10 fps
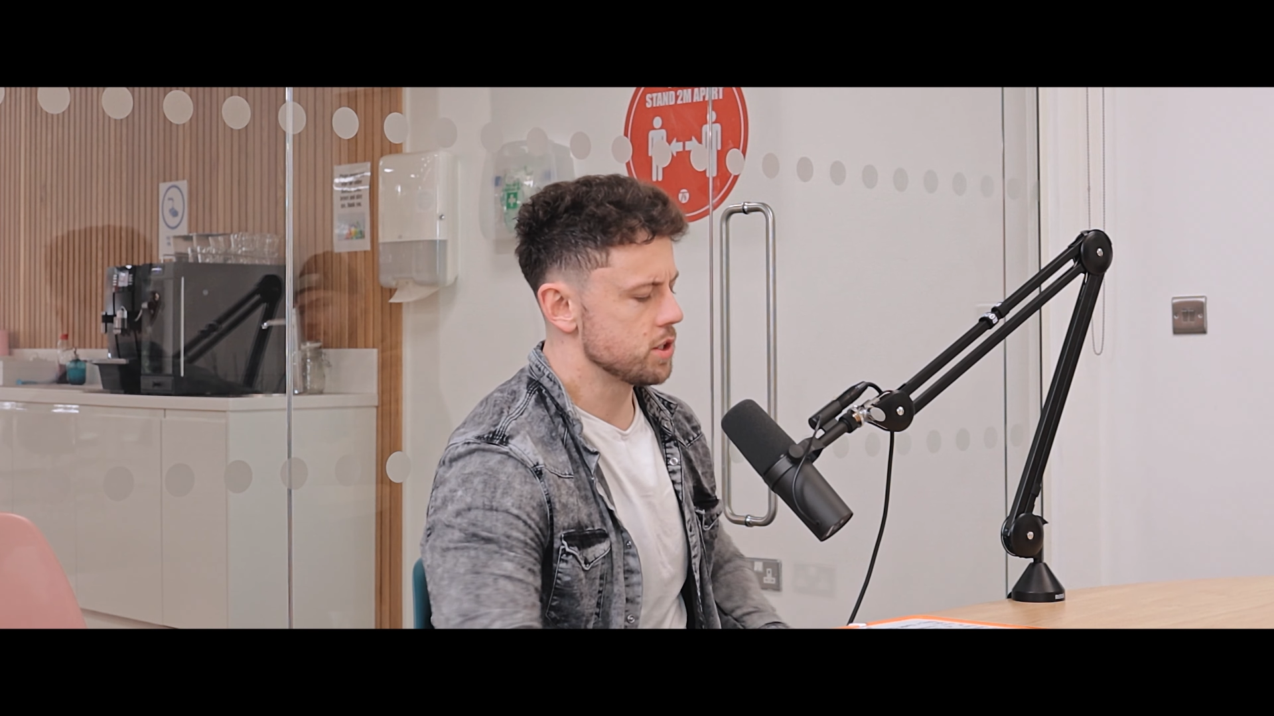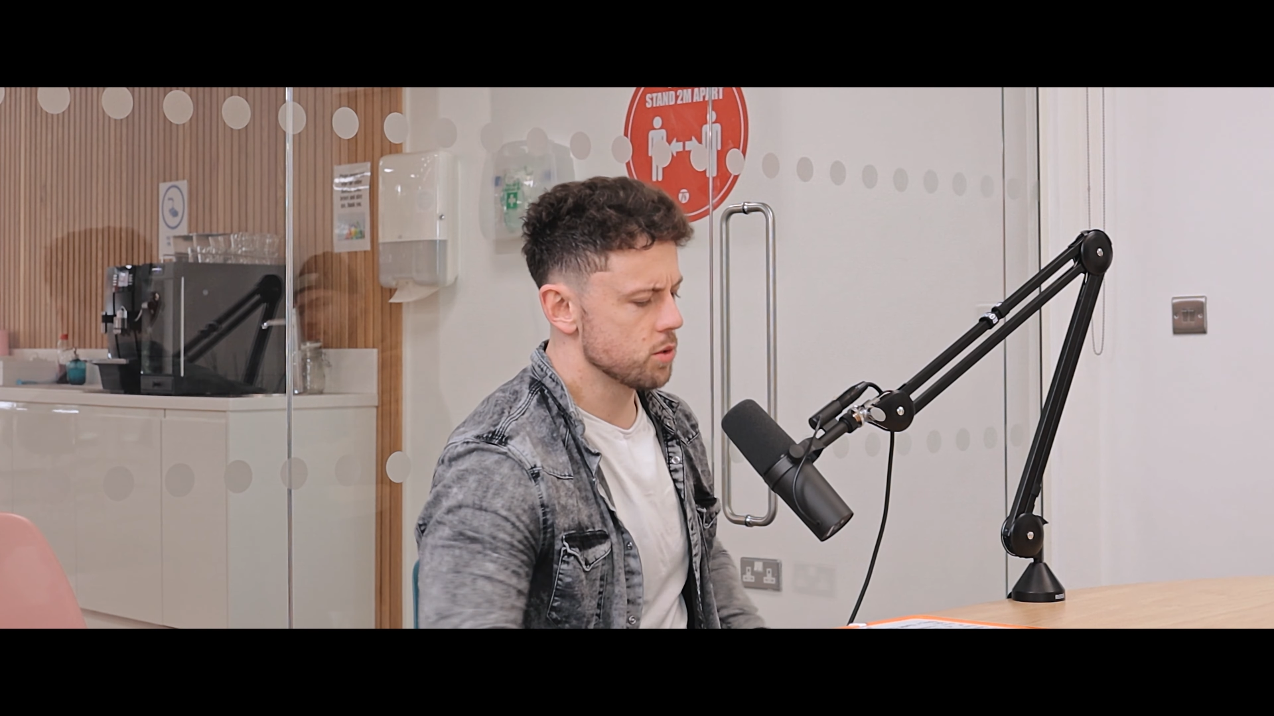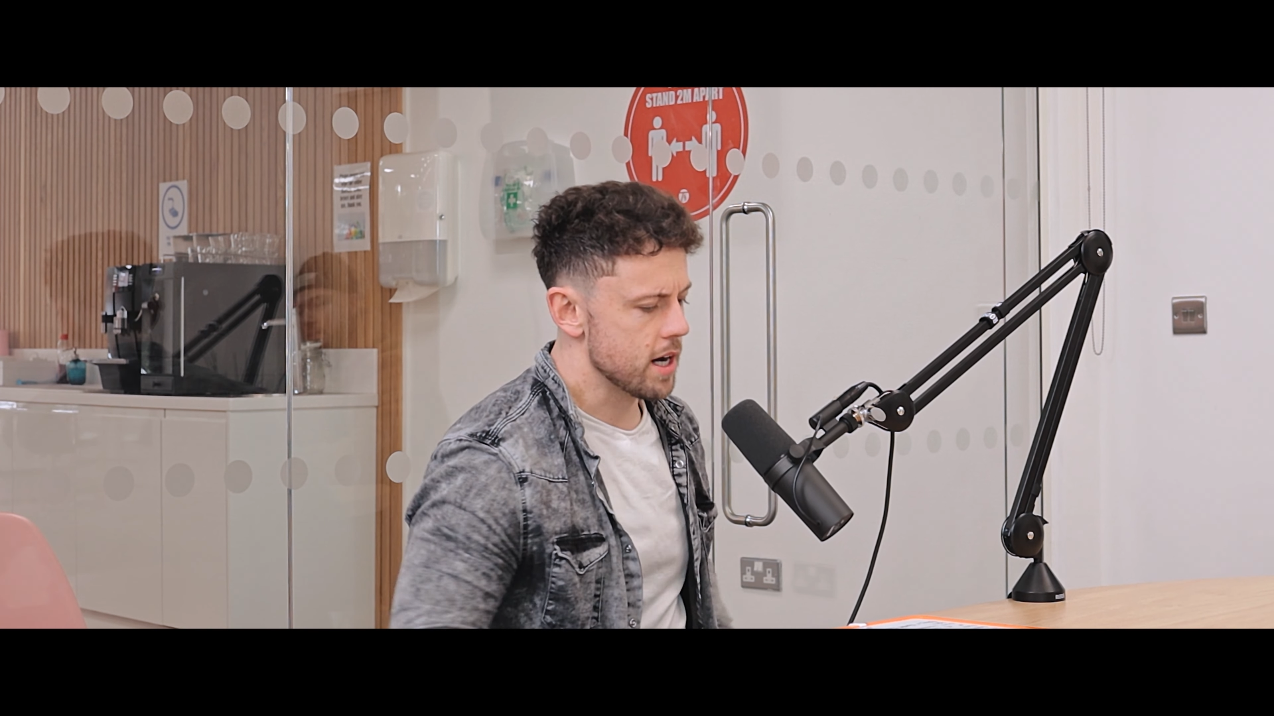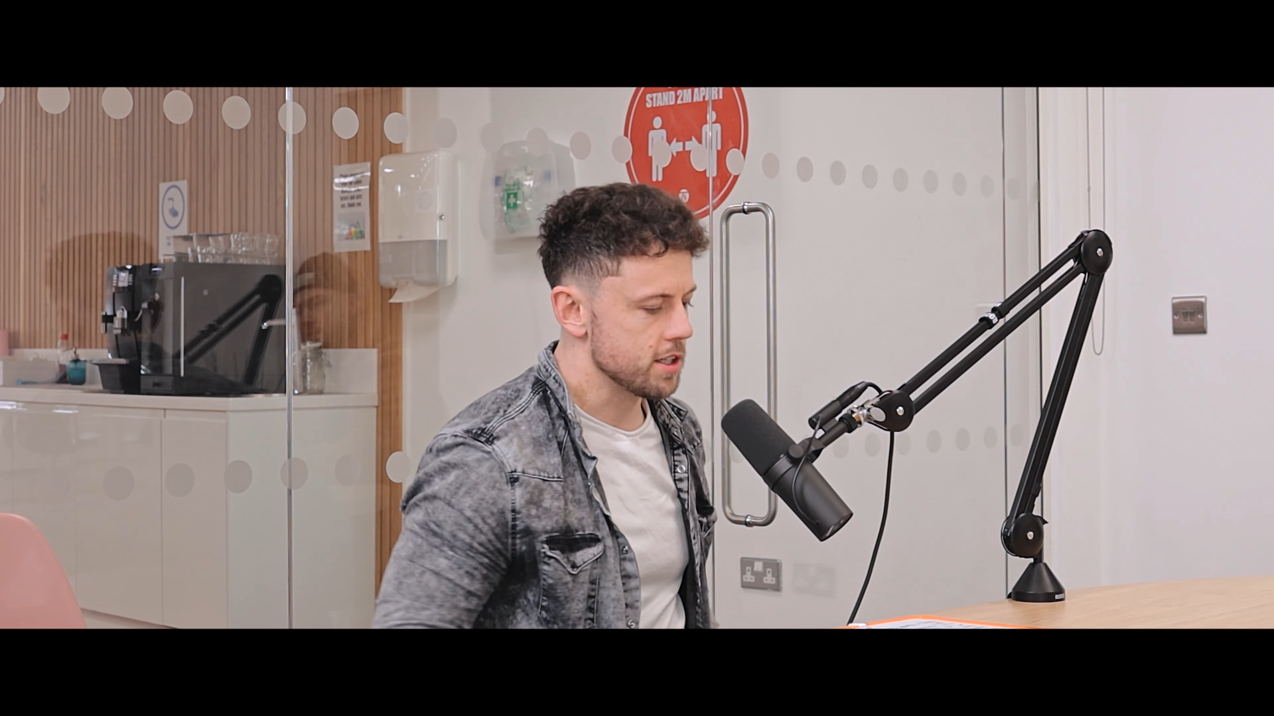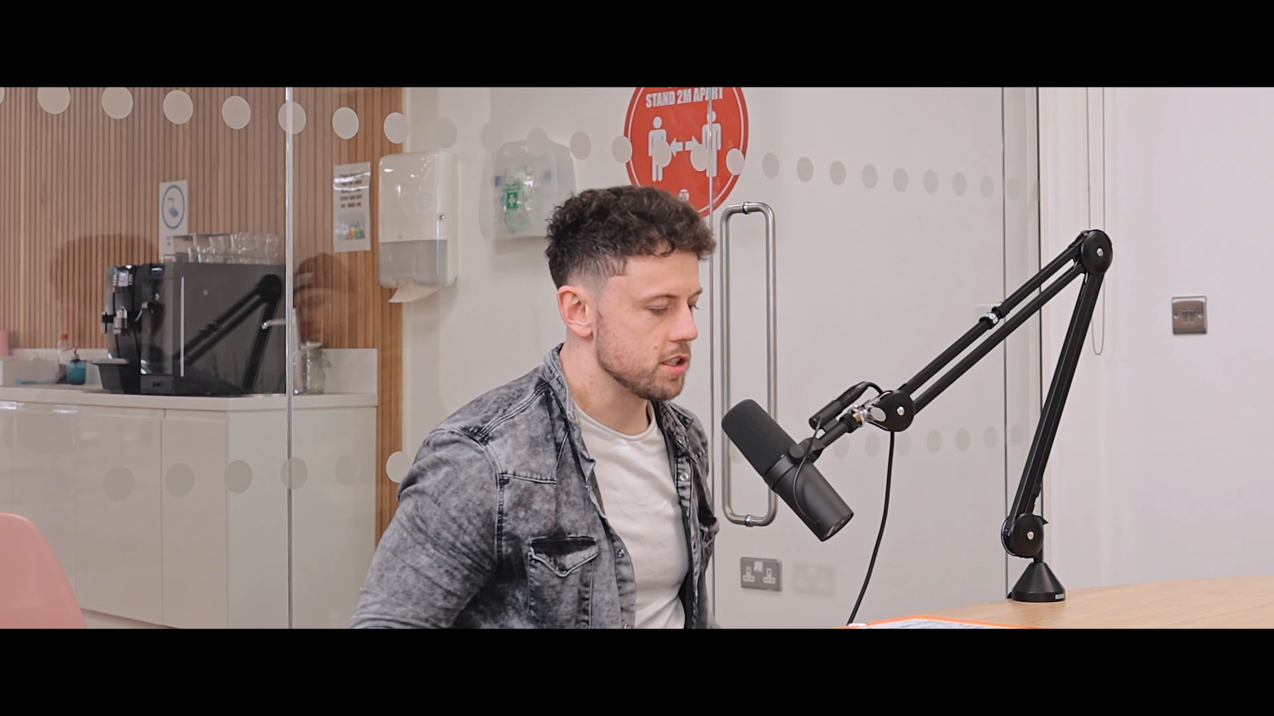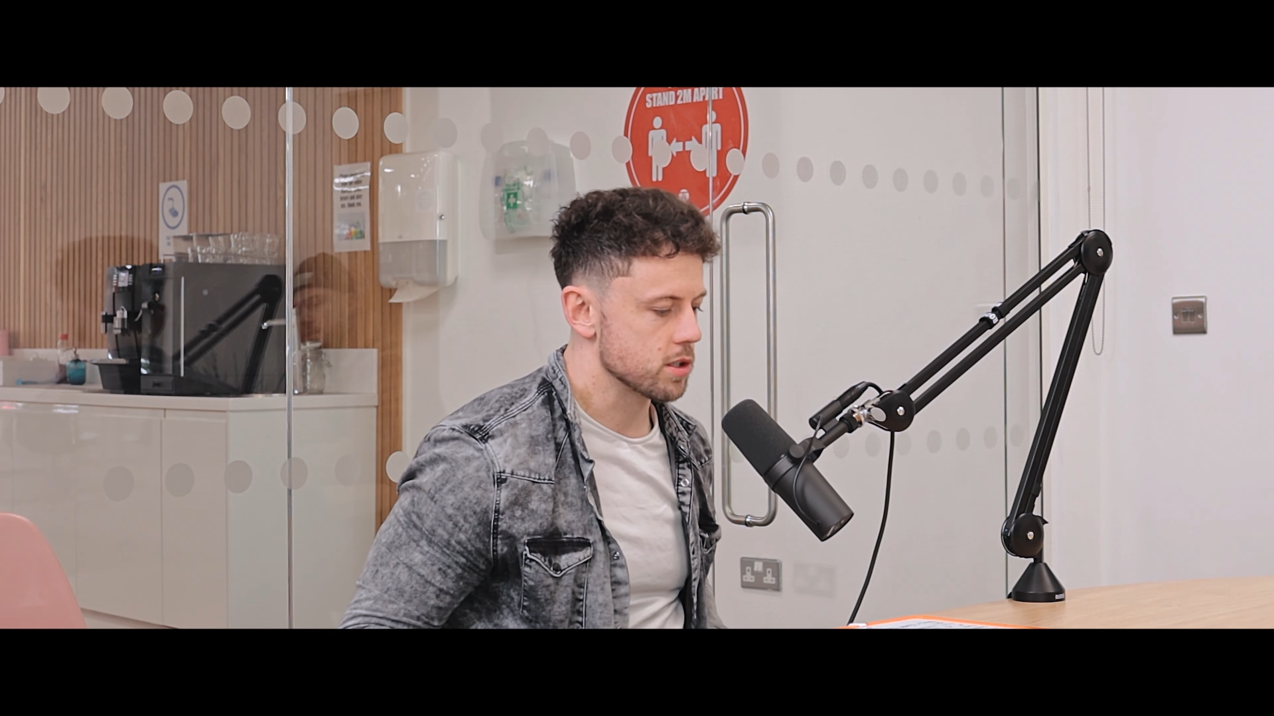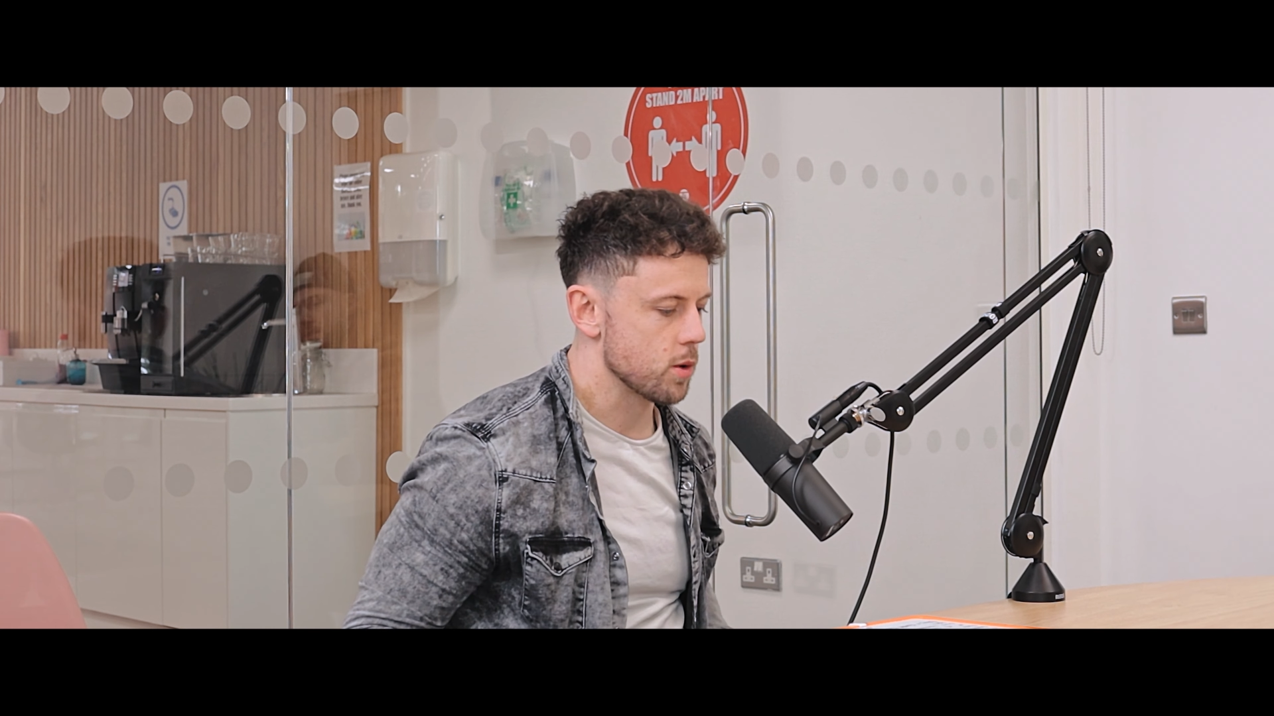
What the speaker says: I just want to ask you this